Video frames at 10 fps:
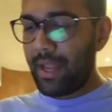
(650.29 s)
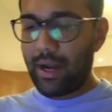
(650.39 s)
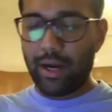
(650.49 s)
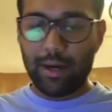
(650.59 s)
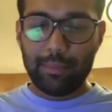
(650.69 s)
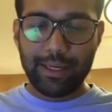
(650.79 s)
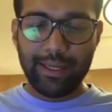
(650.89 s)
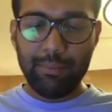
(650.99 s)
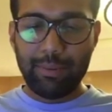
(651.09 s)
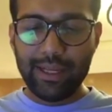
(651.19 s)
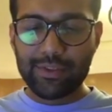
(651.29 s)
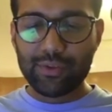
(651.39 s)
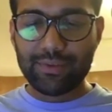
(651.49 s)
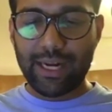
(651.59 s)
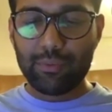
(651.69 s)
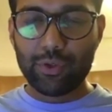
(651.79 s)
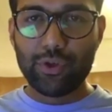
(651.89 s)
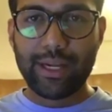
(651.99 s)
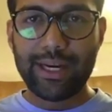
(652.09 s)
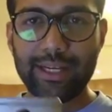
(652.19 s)
But in place of that, what you
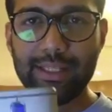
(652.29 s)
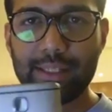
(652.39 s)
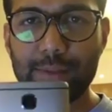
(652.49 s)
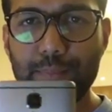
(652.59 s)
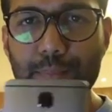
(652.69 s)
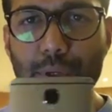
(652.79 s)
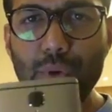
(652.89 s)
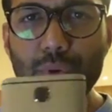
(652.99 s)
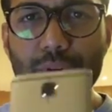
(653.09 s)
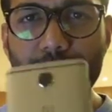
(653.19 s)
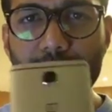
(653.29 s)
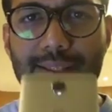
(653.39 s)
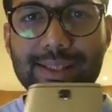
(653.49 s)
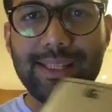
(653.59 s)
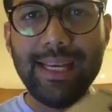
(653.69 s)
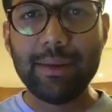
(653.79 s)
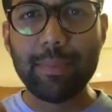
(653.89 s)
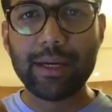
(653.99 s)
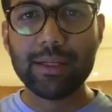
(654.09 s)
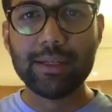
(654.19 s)
get is this beautiful, sleek
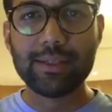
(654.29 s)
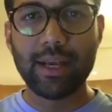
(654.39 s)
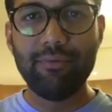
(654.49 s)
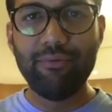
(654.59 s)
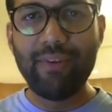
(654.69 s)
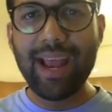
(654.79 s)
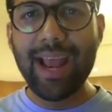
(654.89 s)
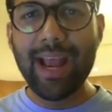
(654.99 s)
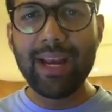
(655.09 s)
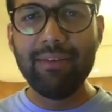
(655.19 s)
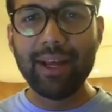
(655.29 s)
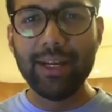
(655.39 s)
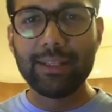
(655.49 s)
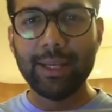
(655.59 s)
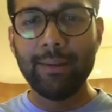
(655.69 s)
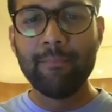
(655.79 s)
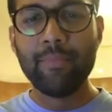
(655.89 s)
metal design, very, very thin,